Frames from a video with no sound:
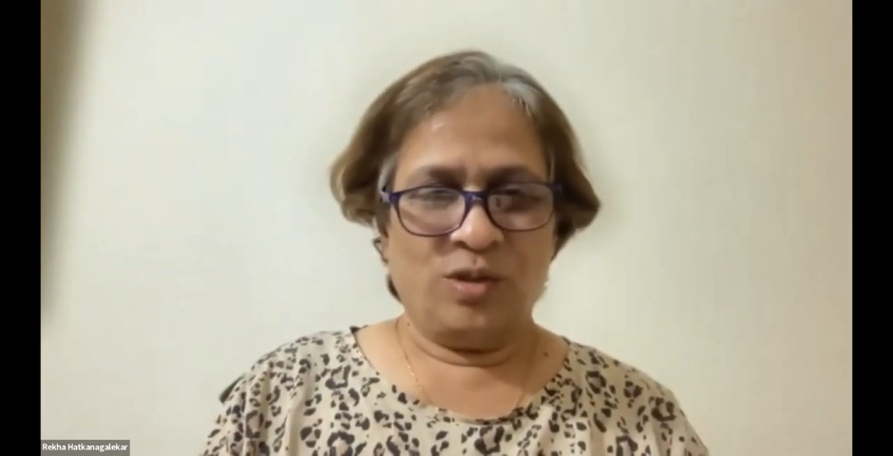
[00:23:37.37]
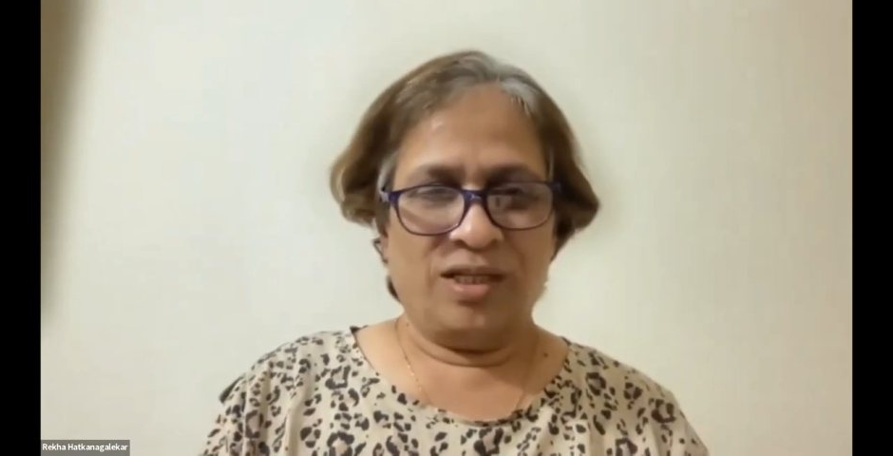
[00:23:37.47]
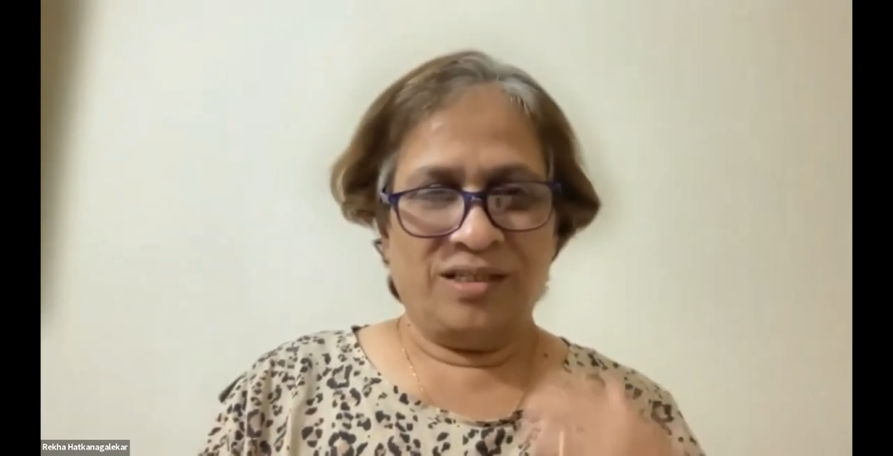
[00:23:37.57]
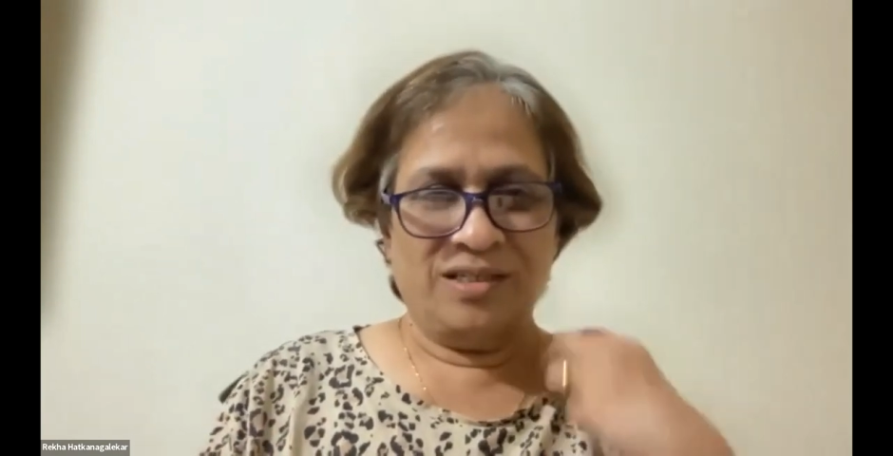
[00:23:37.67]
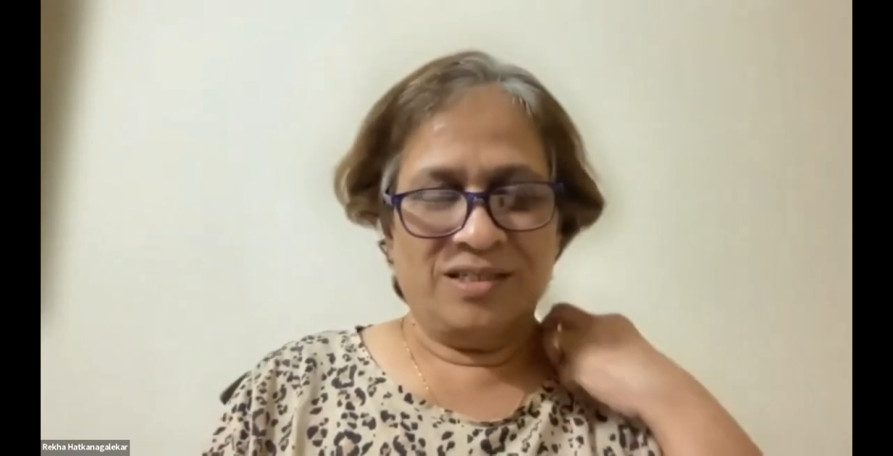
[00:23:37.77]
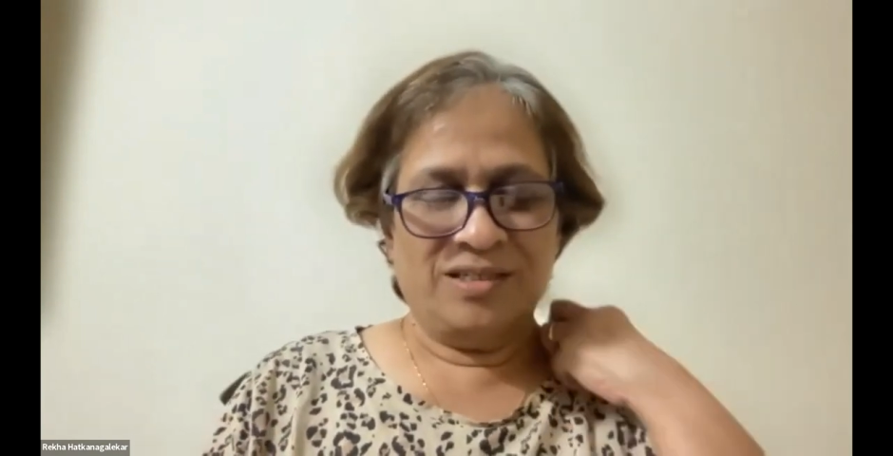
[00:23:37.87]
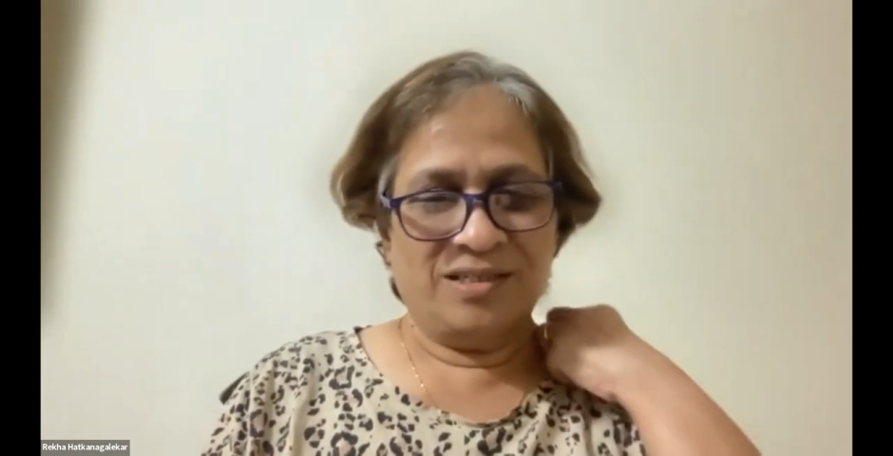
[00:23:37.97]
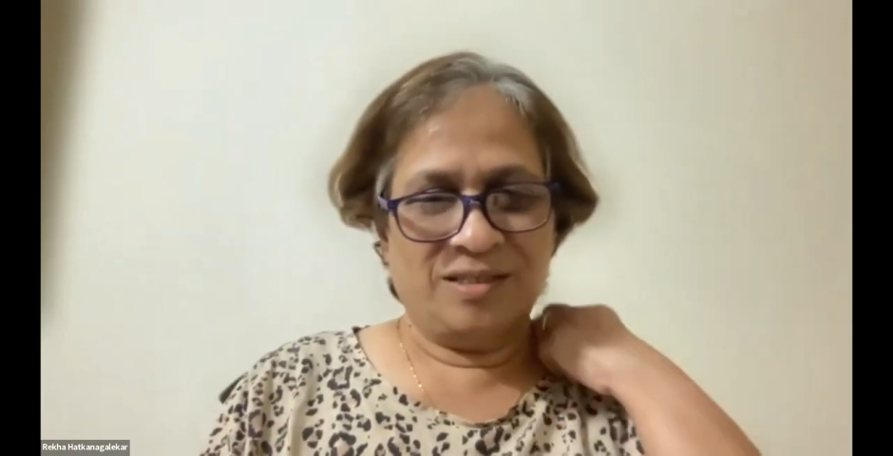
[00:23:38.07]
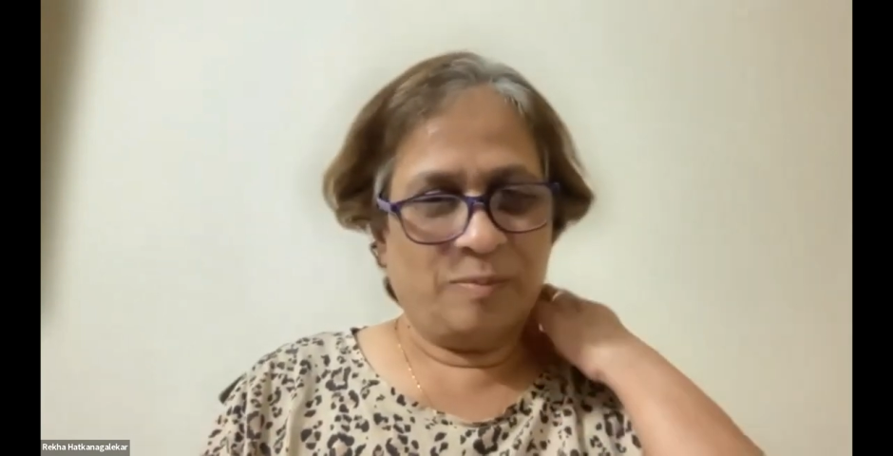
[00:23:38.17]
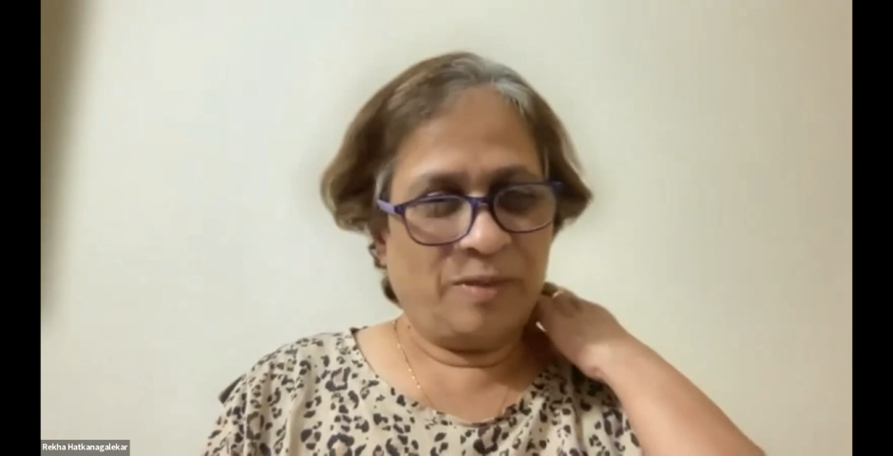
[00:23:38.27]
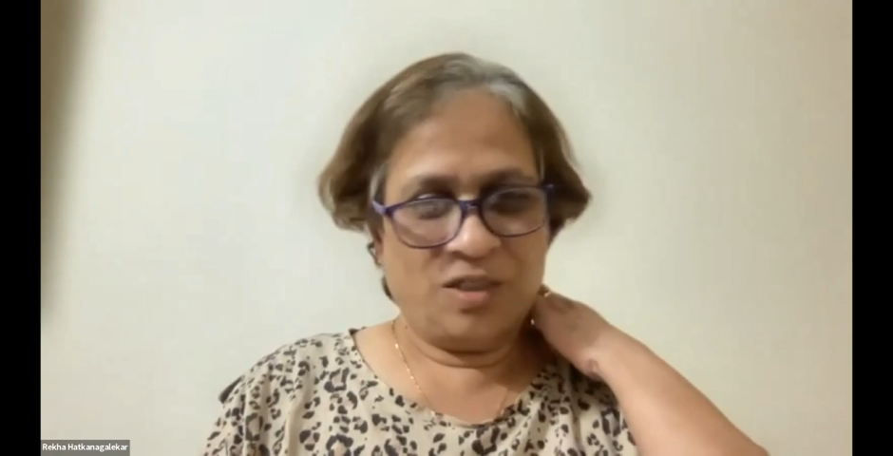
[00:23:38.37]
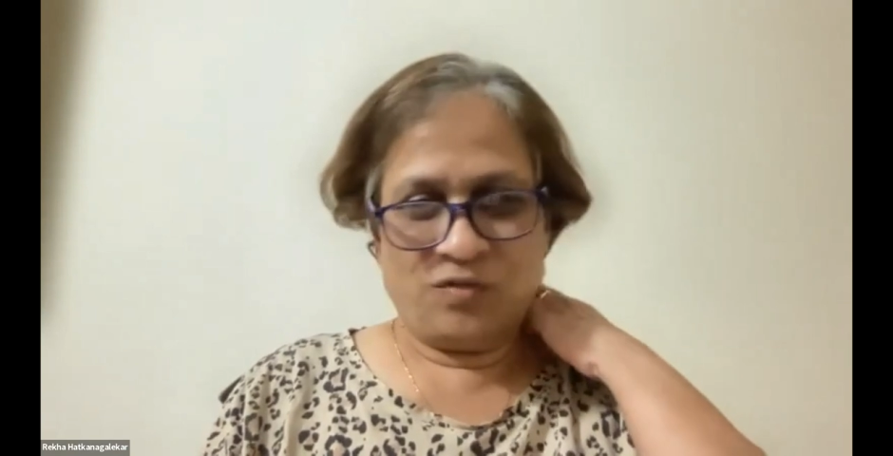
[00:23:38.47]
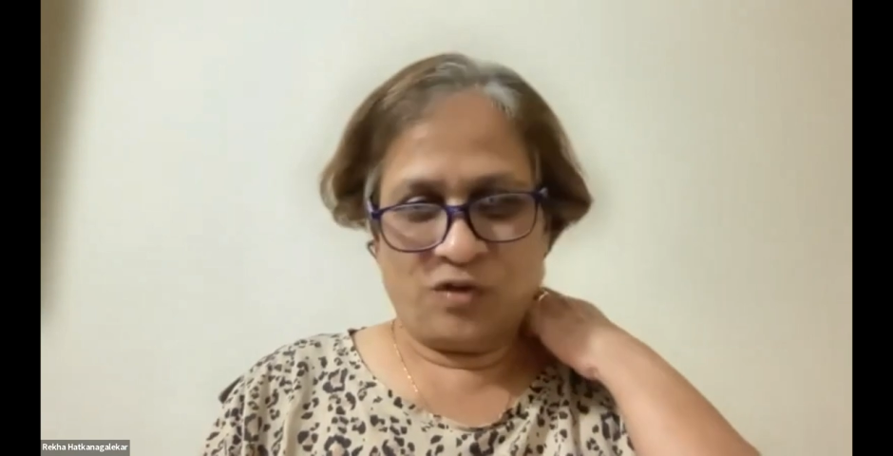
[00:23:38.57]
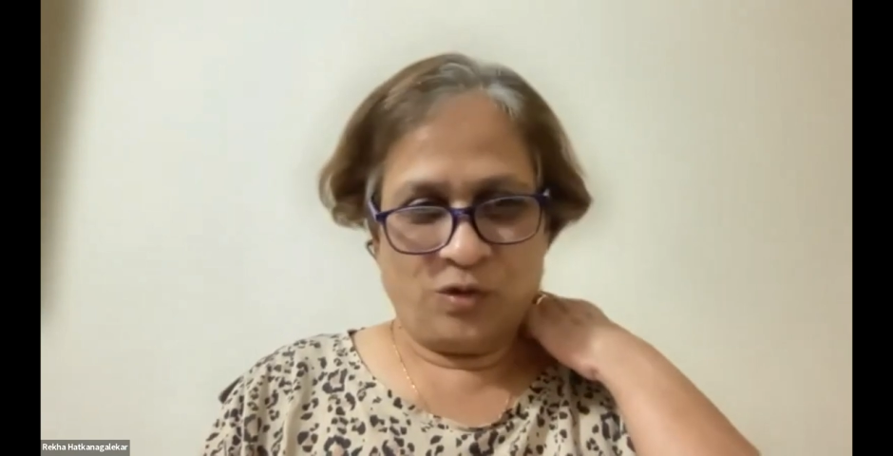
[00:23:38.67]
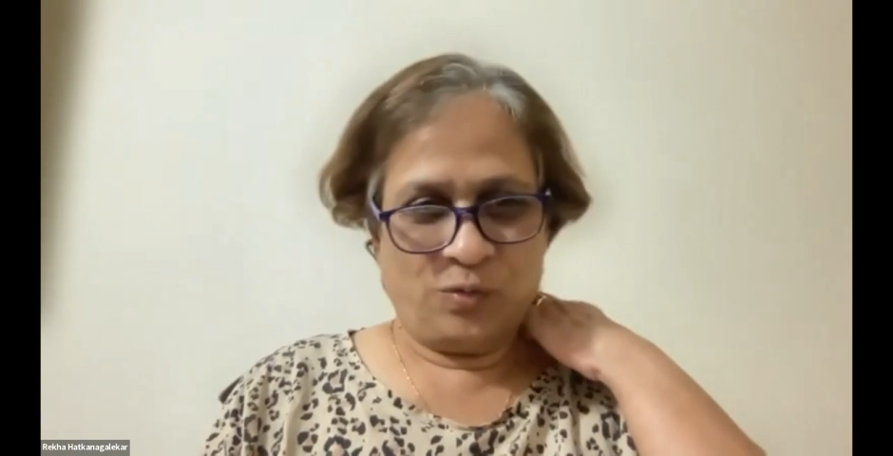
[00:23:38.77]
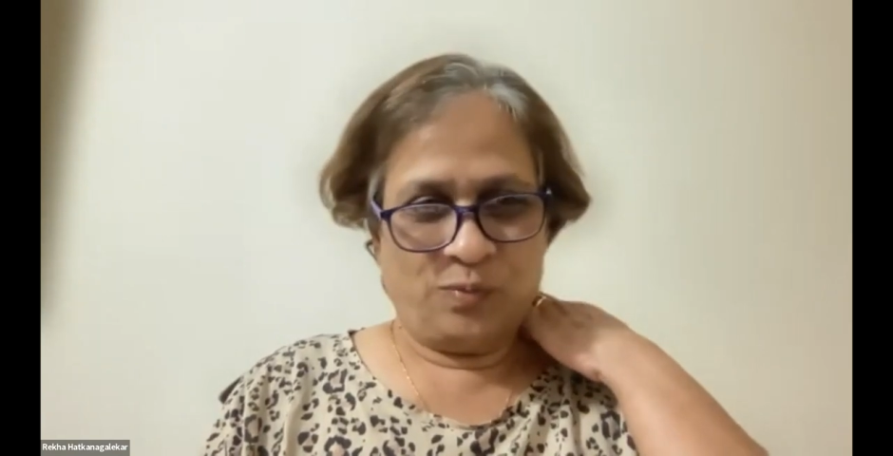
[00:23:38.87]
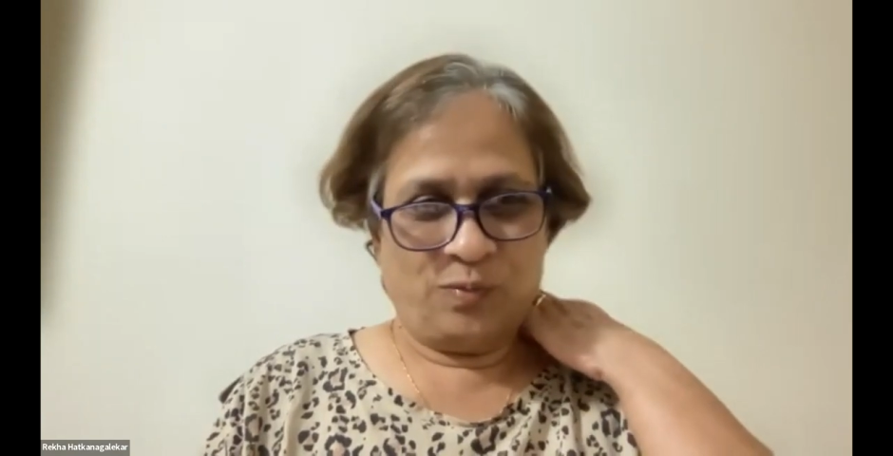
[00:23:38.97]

then this is just the place for you.